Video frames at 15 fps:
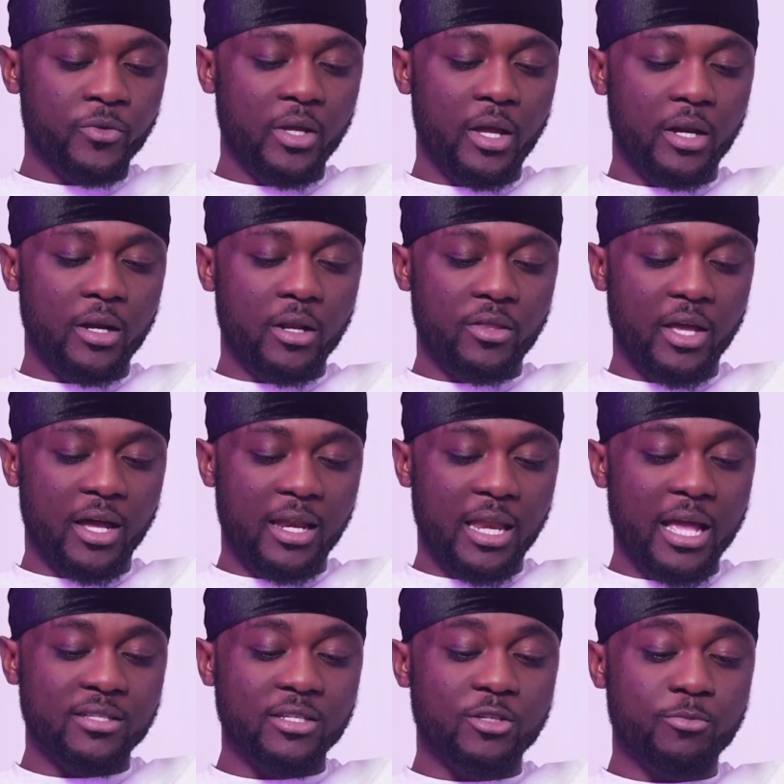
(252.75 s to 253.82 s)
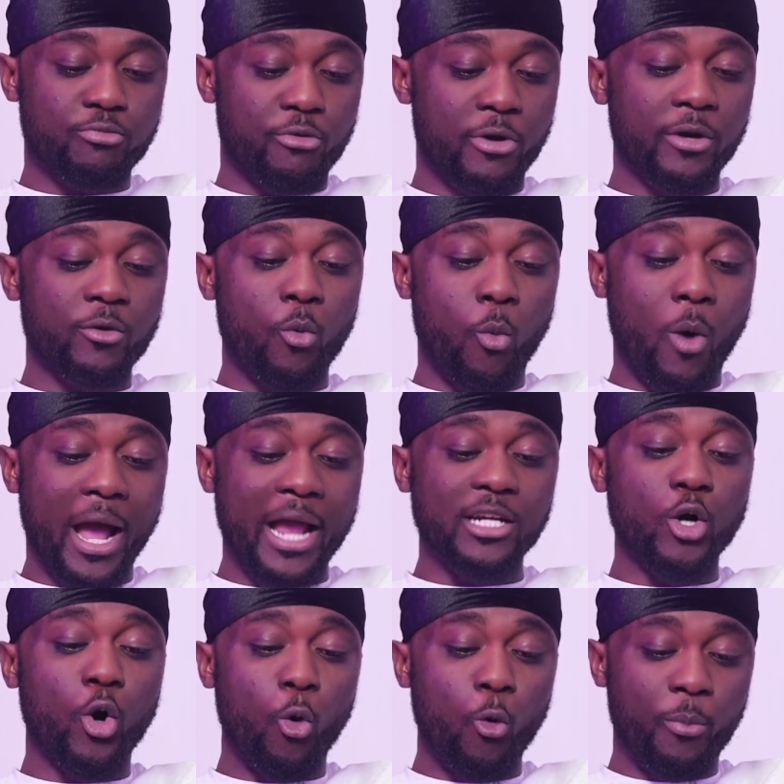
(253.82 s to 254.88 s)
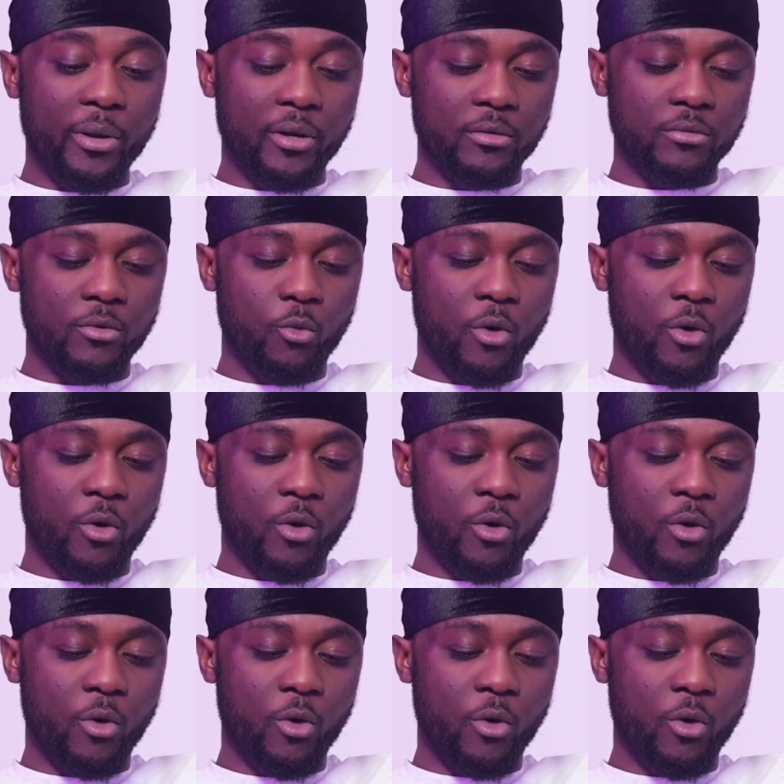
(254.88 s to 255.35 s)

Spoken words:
and their legs spread wide open.